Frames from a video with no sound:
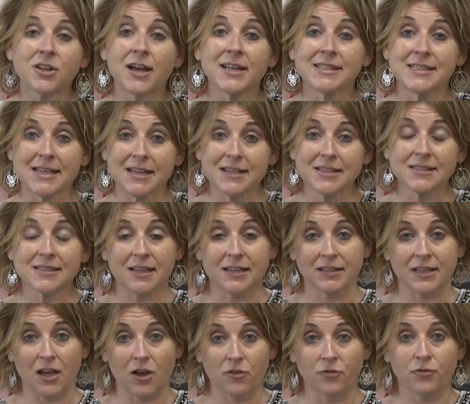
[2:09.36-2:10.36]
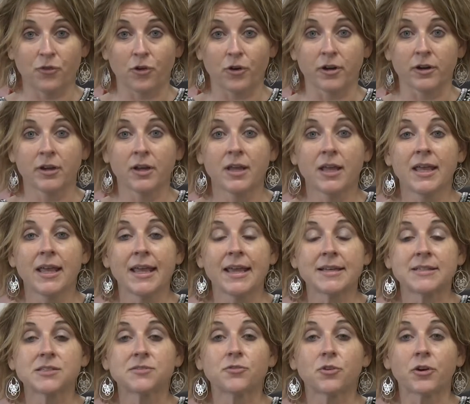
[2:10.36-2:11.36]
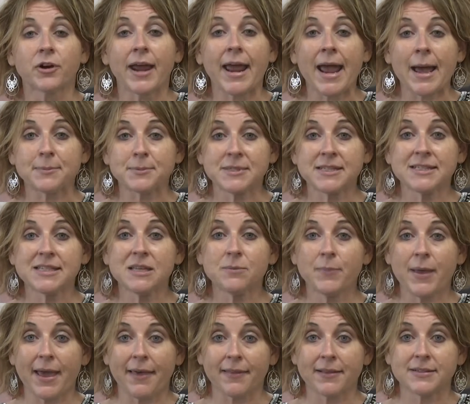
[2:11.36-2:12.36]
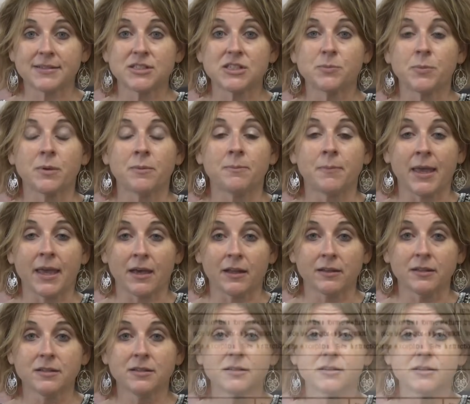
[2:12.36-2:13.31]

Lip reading: law does allow for is for absentee ballots to be mailed